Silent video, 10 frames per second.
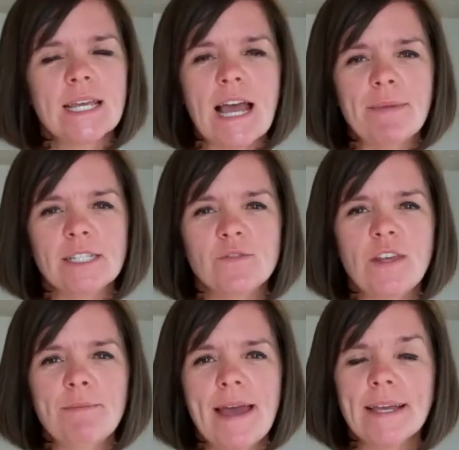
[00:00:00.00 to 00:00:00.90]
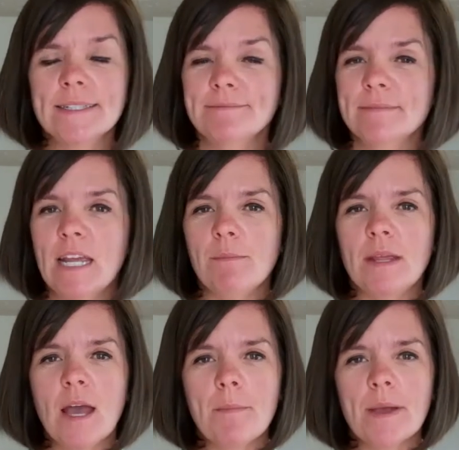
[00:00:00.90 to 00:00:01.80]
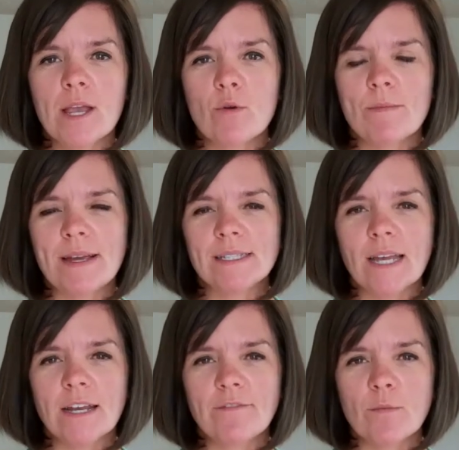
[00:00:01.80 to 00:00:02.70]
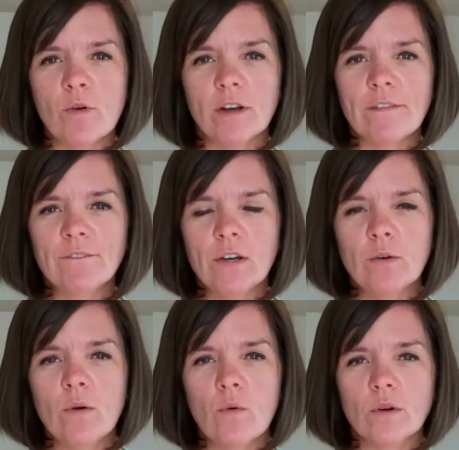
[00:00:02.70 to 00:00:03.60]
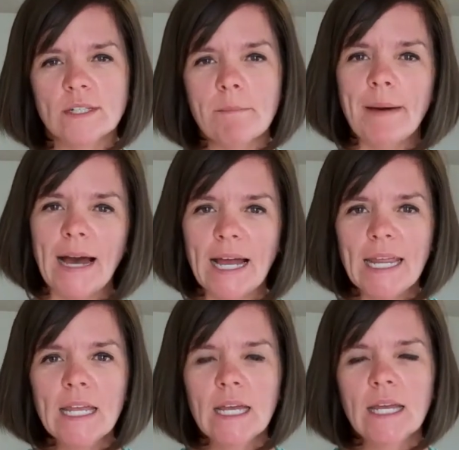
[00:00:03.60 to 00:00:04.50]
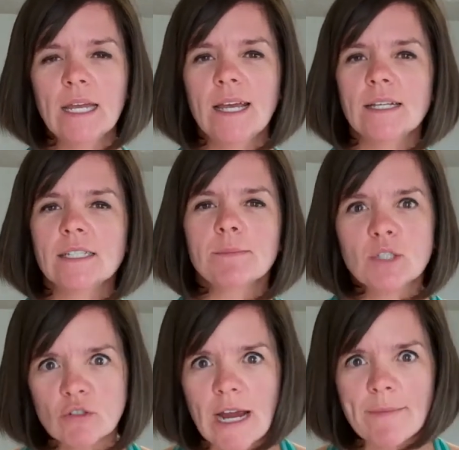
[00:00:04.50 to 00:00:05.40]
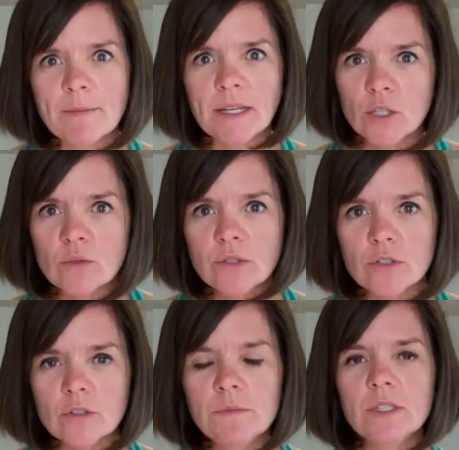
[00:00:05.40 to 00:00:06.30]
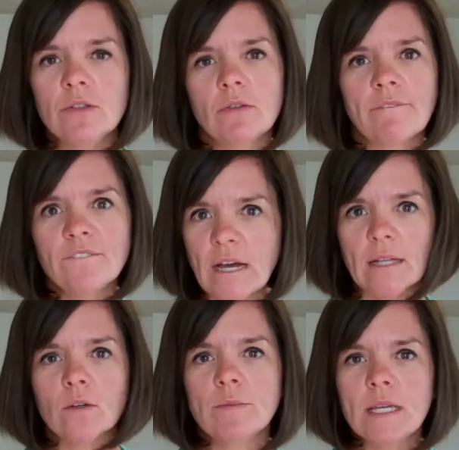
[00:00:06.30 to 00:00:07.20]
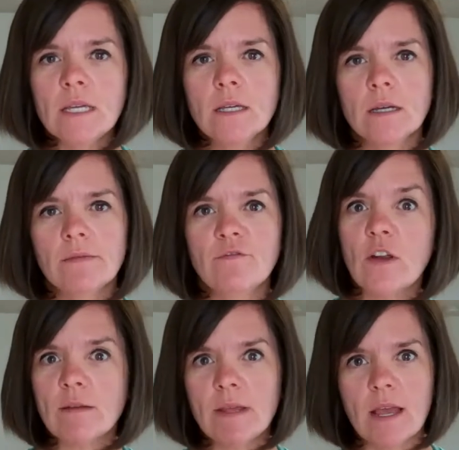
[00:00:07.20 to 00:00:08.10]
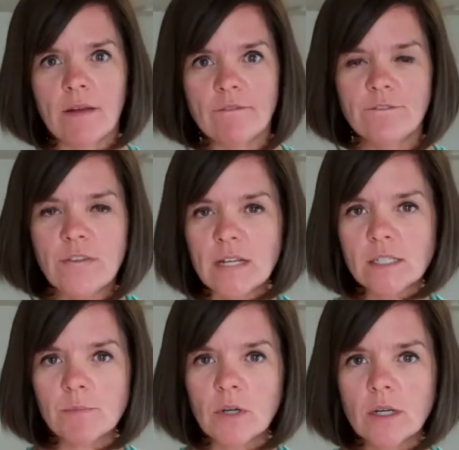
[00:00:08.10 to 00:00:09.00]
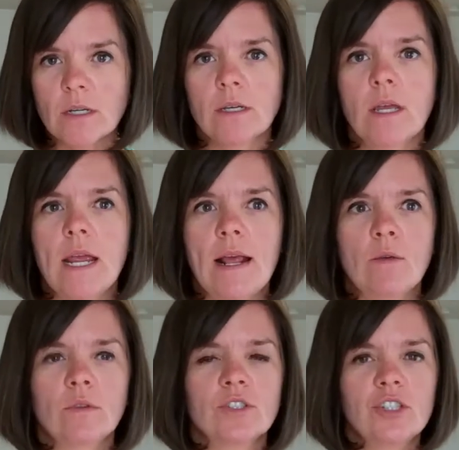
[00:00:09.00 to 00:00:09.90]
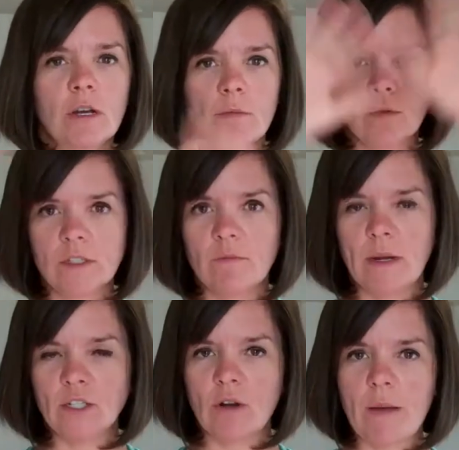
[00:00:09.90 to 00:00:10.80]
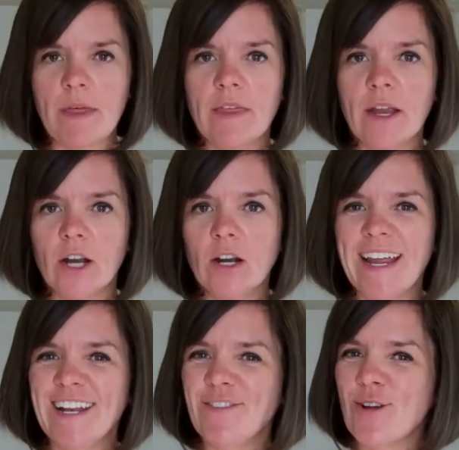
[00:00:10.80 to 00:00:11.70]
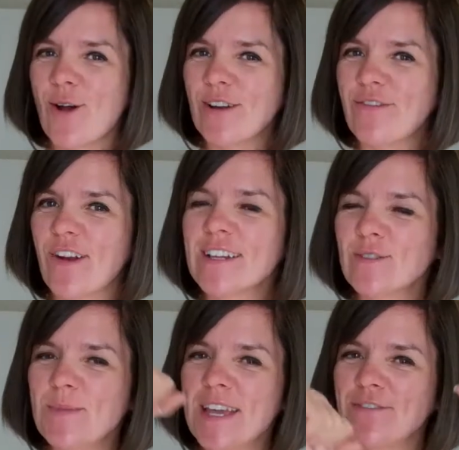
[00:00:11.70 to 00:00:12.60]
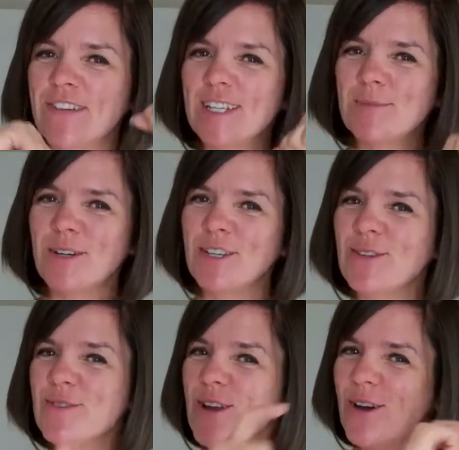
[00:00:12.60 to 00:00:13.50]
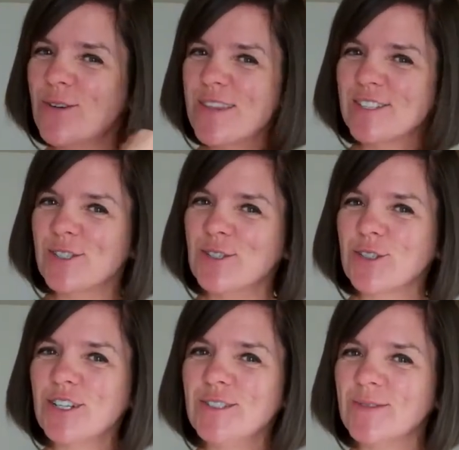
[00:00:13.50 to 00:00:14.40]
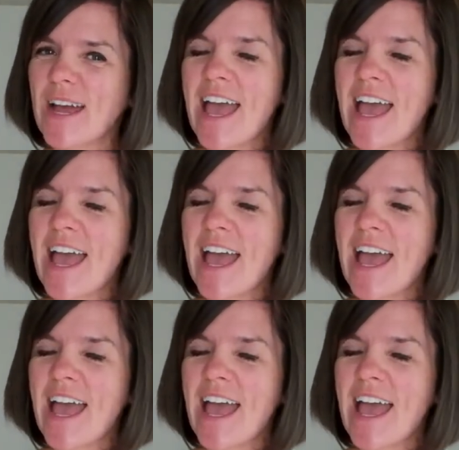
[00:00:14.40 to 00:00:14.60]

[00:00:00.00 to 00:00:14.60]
Comments, feedback, hit me up, go to my site for more info or to buy. Subscribe to my YouTube so you can follow me. Friend me on Facebook and I will share most of my drama there. And if you're already friends with me on Facebook, you know this is true.